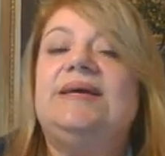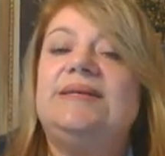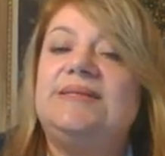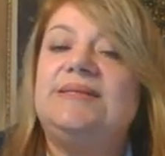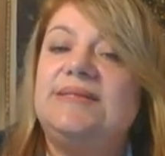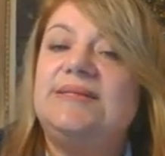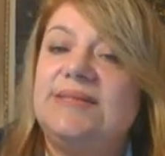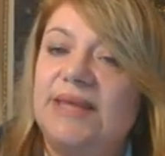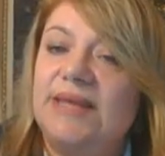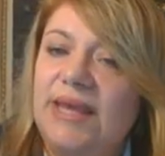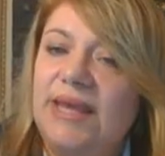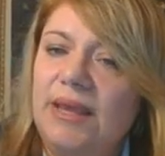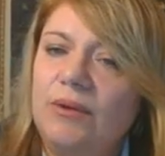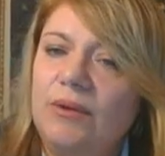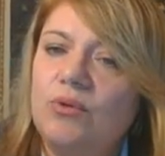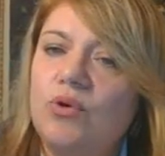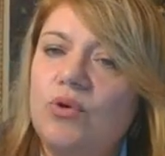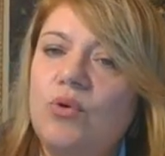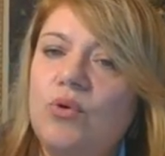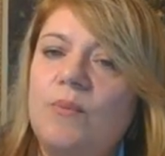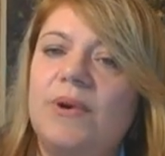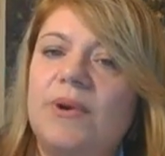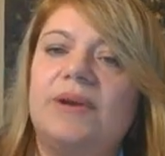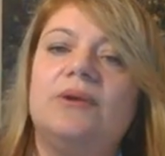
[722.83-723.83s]
Seeing
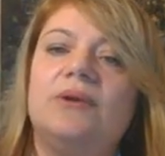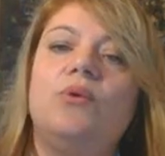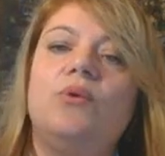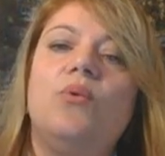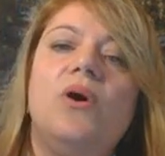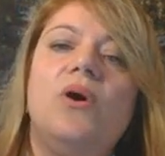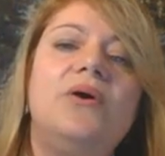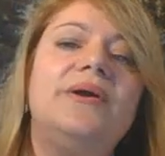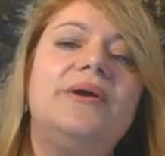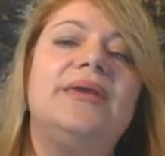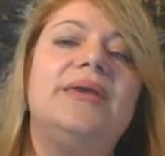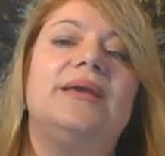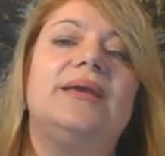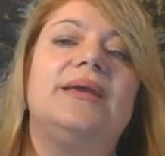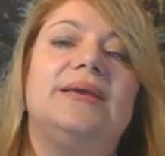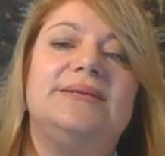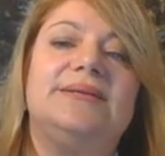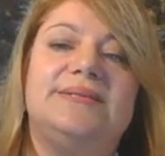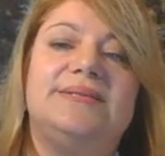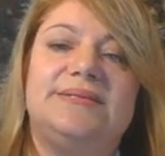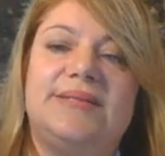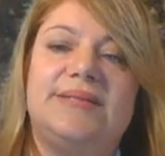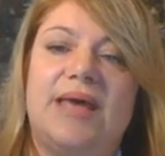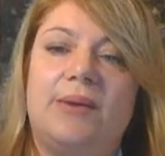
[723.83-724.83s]
women working
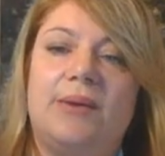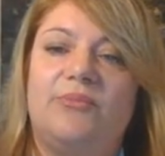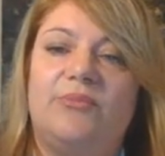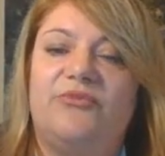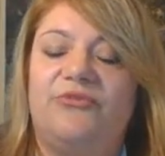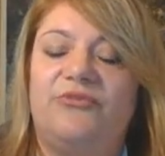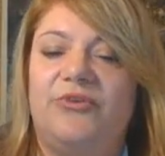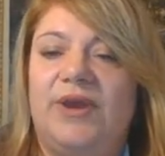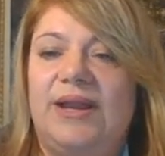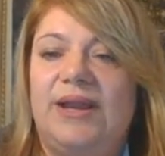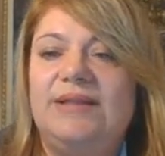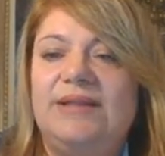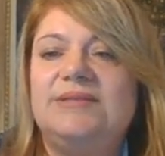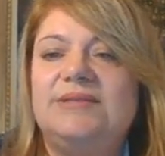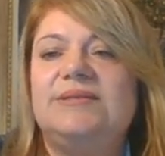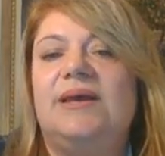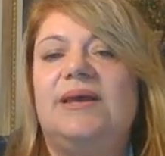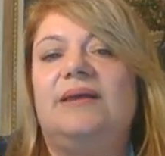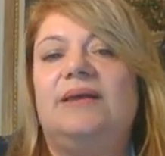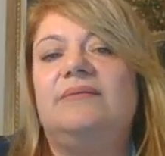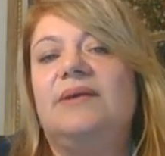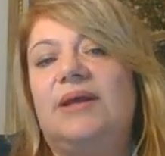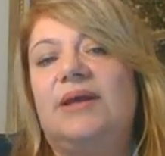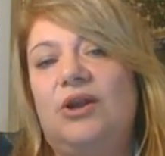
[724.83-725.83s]
in STEM fields
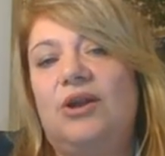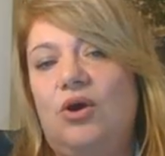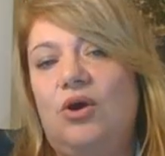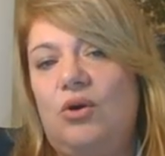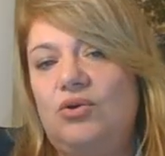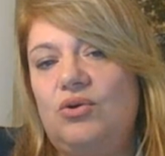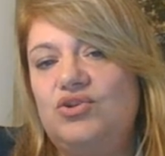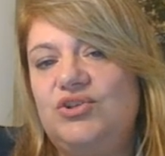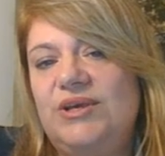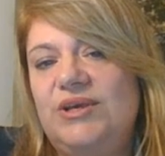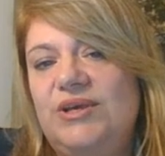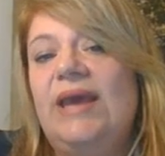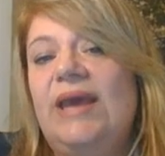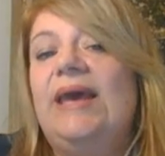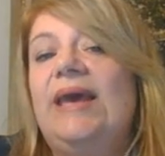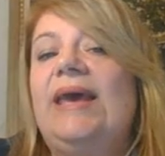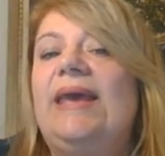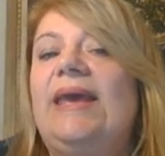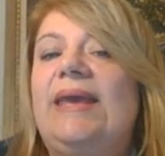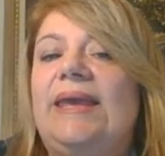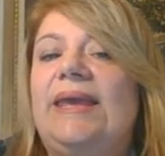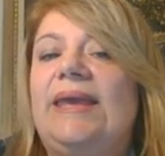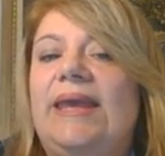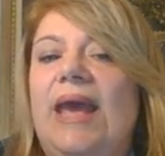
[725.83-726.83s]
and technology
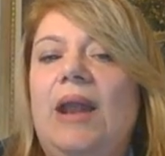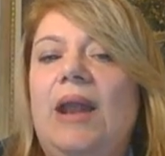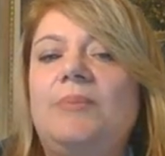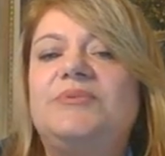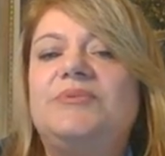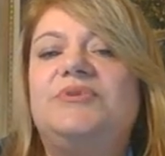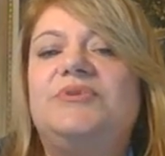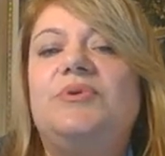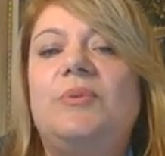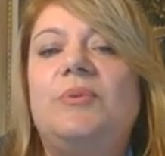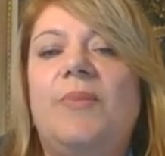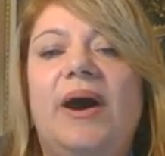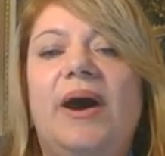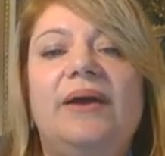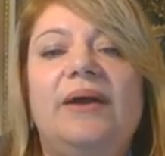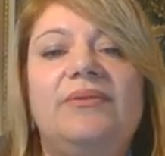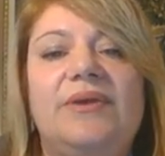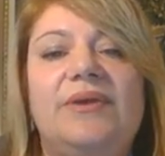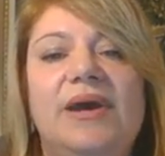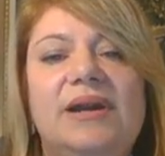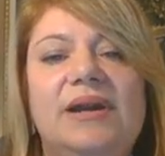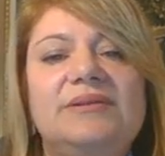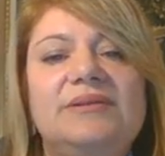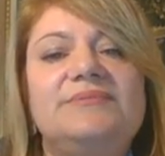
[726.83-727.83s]
helps
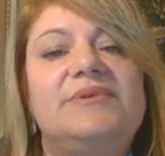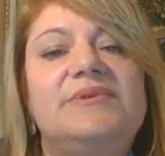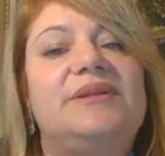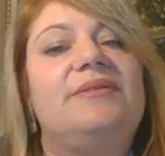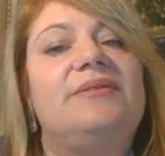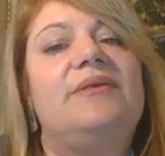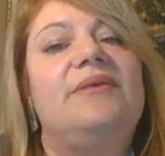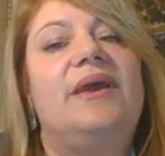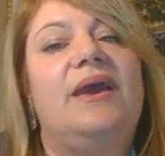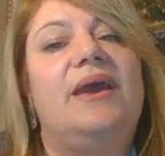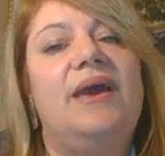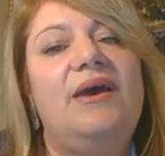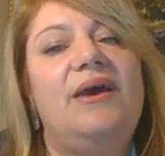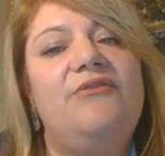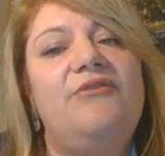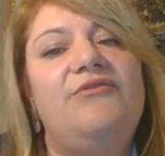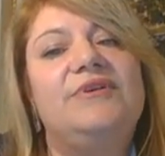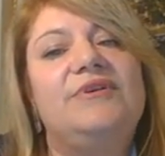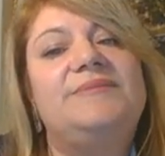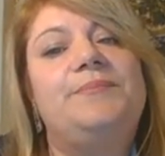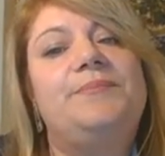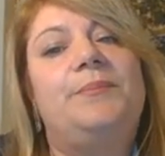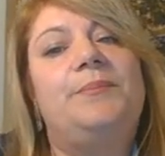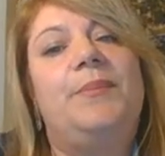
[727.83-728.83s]
remind girls that they
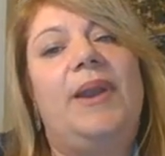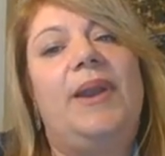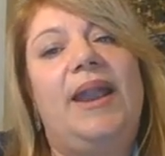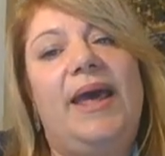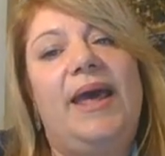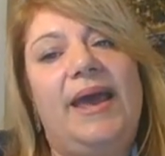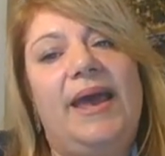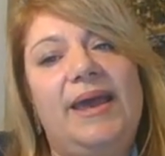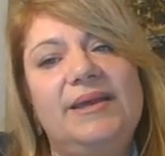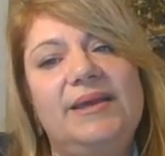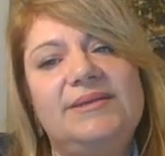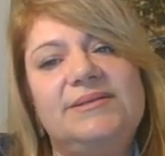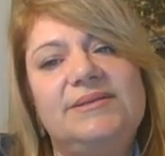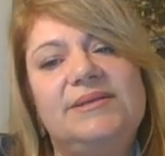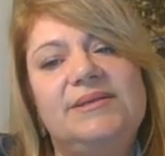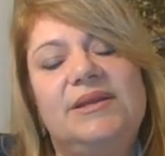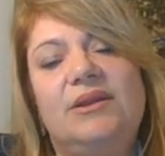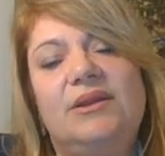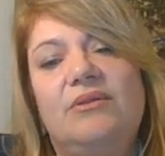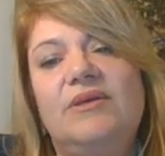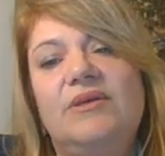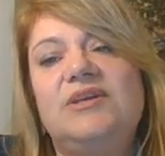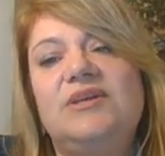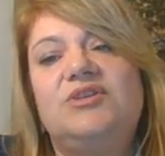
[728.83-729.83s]
have a place
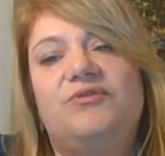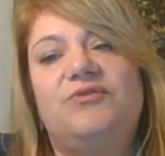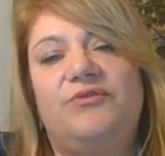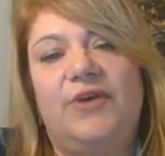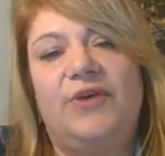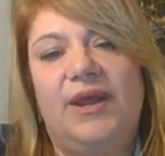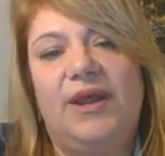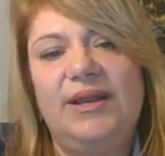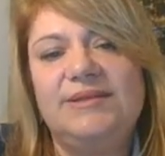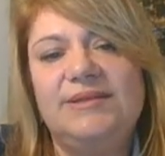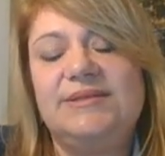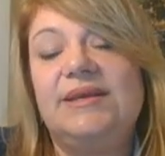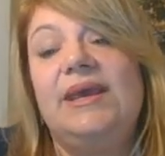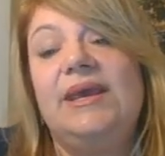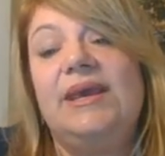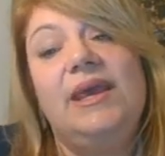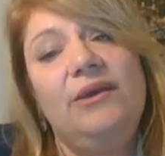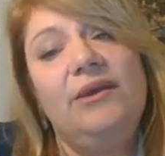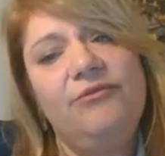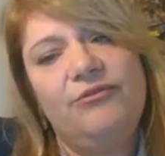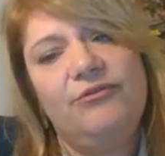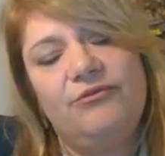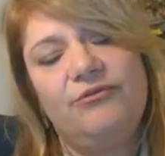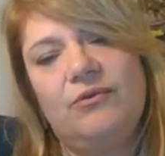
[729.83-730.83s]
in these fields
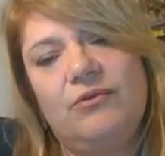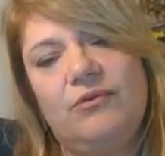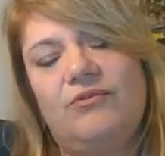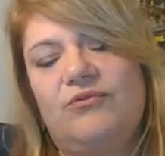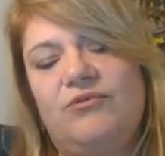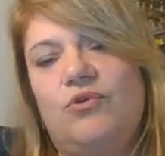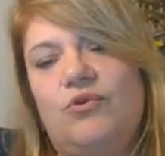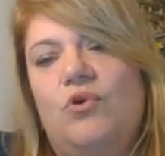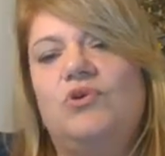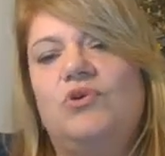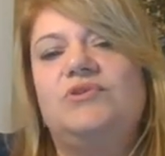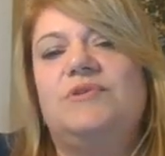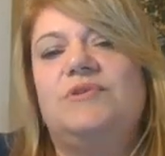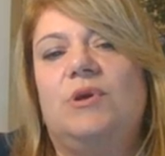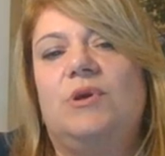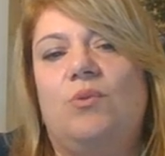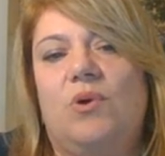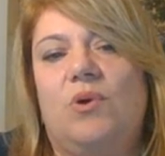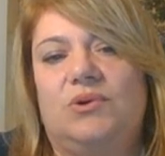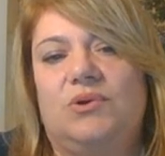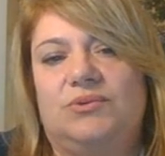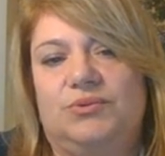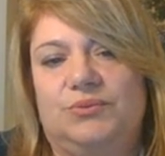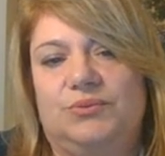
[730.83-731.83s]
if, of course, they
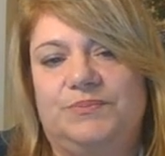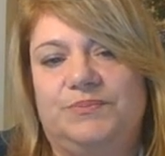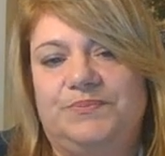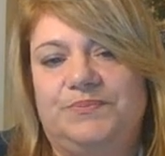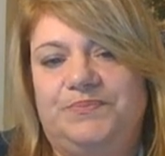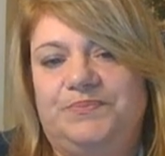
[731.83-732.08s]
want to.